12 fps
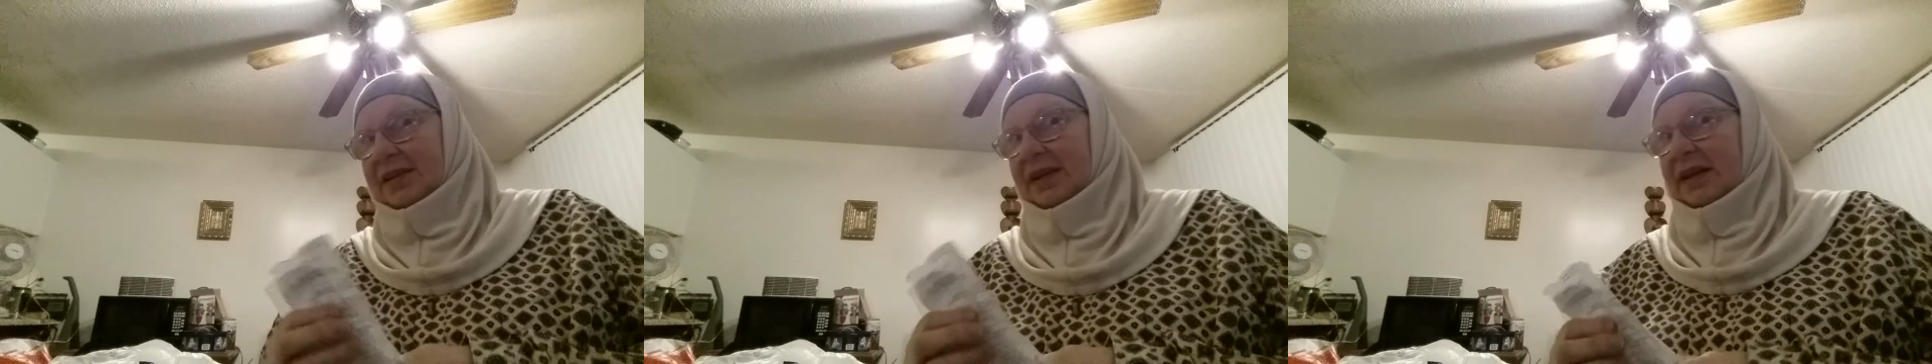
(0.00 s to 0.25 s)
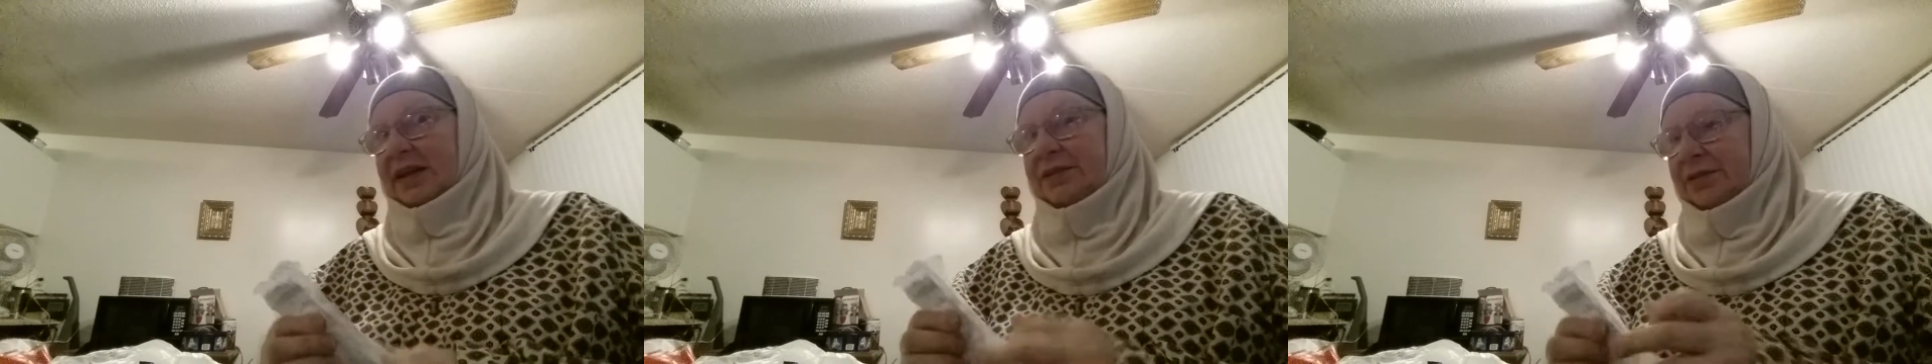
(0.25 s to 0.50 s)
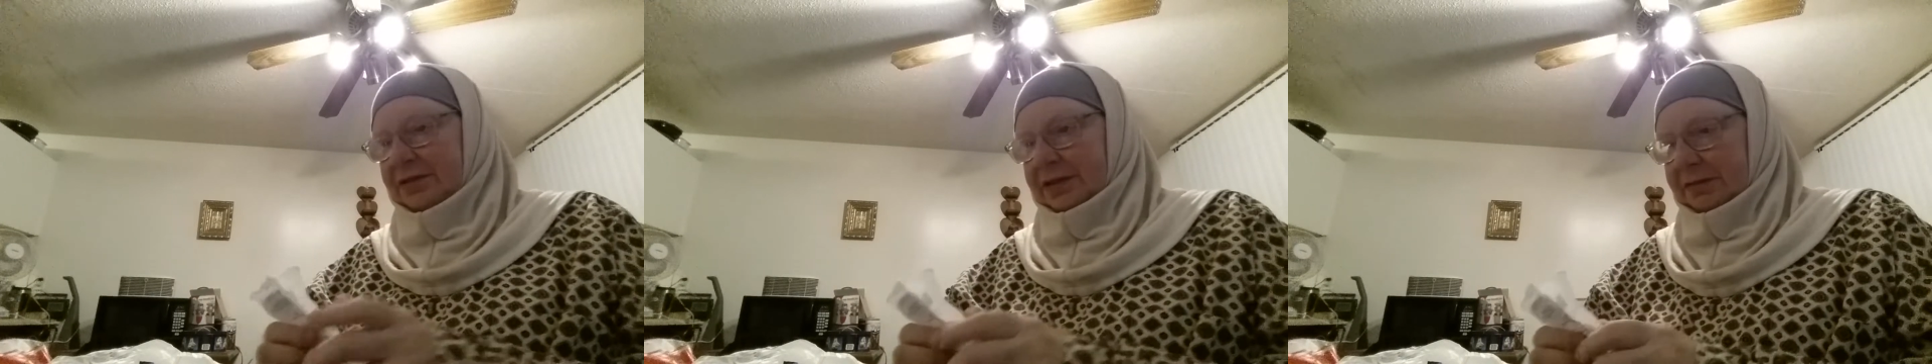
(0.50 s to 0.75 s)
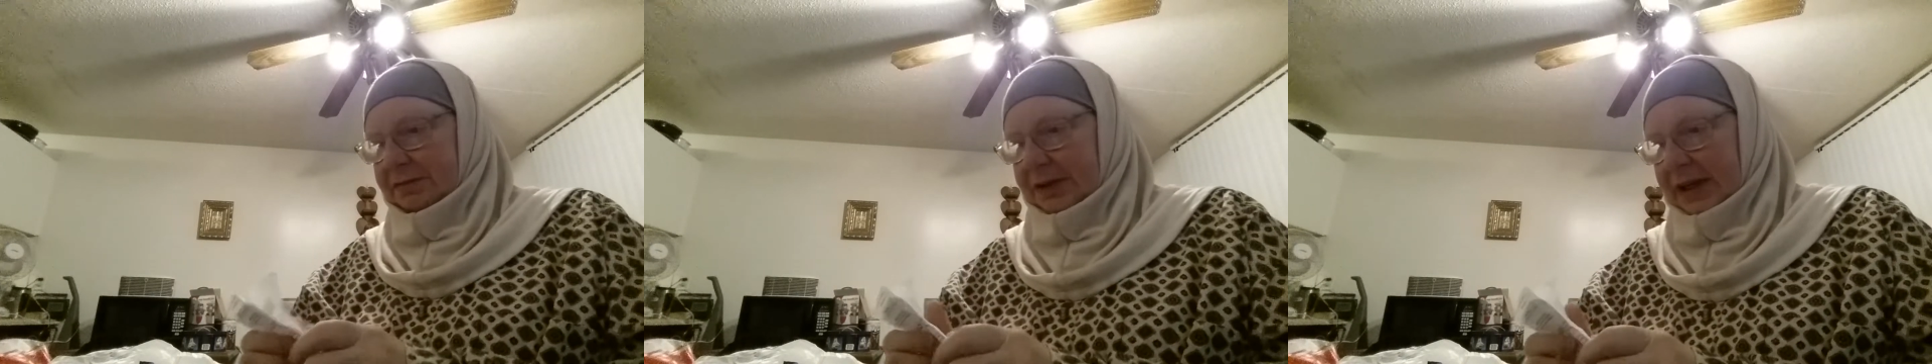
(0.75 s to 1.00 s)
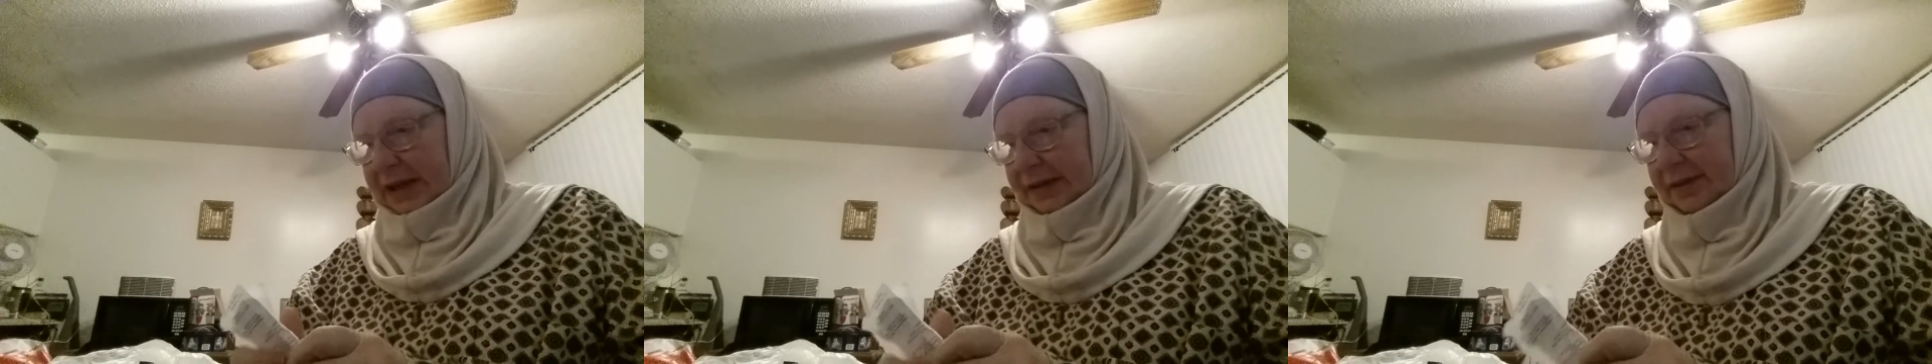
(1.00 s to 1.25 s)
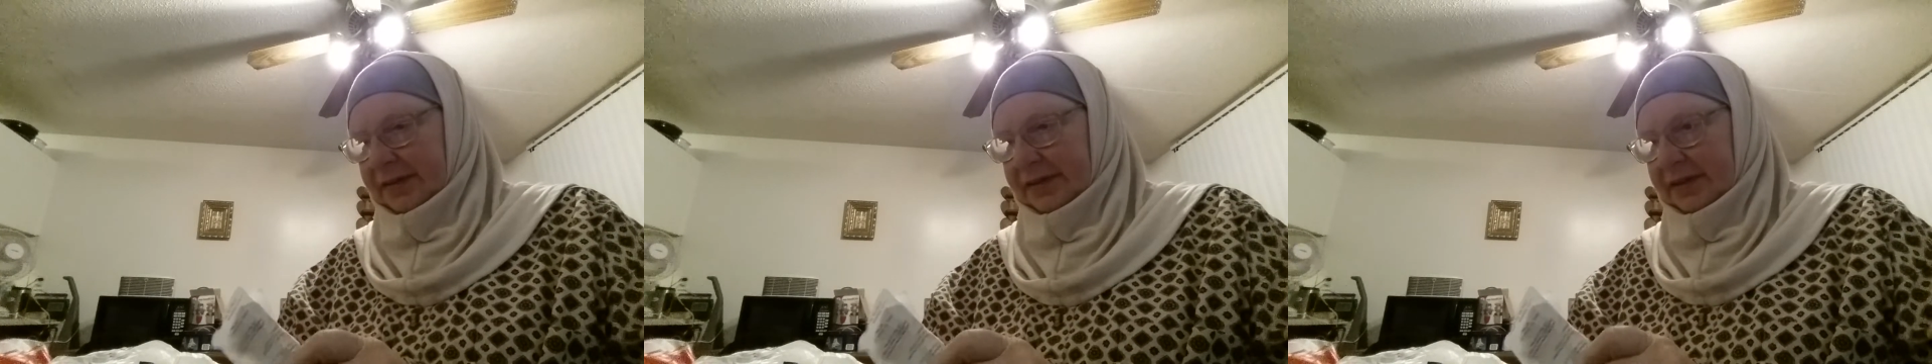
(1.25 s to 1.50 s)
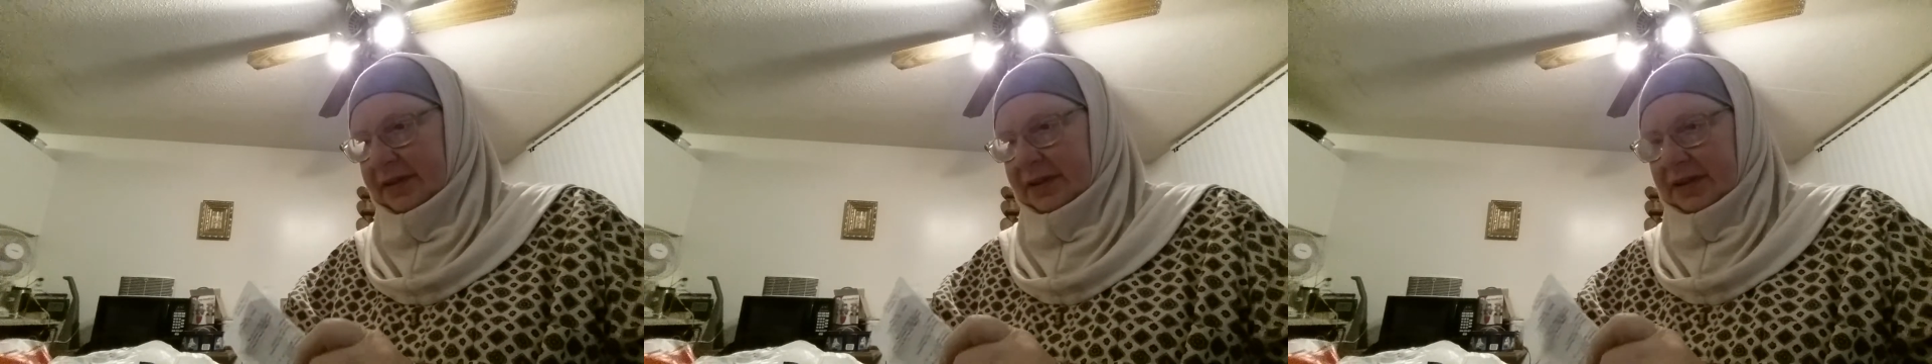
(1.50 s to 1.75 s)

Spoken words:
the interesting finds,